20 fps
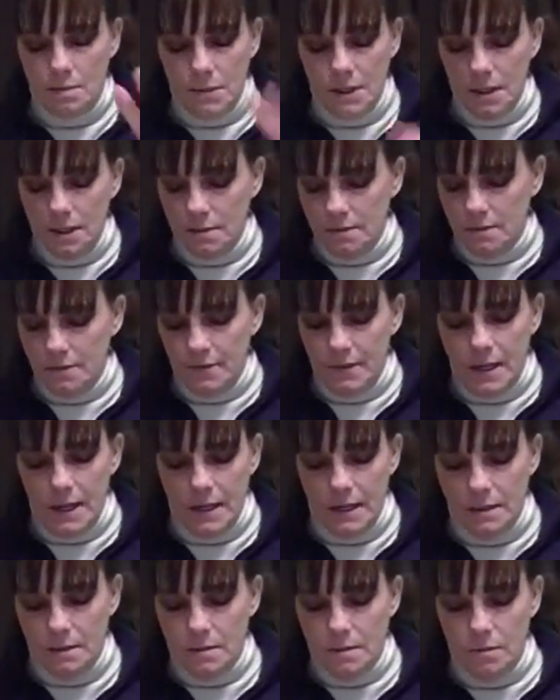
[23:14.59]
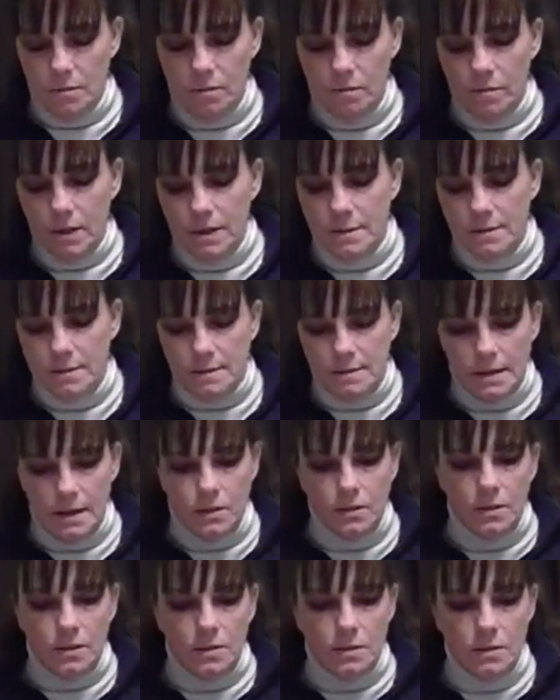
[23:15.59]
It's fine to rinse it
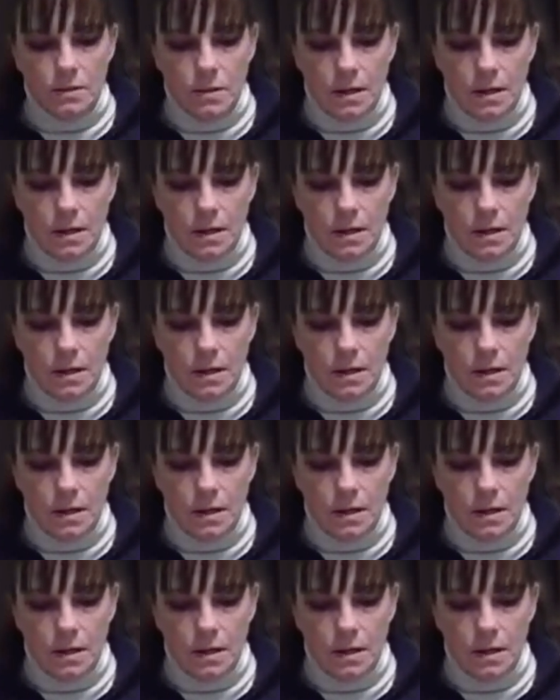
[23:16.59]
down your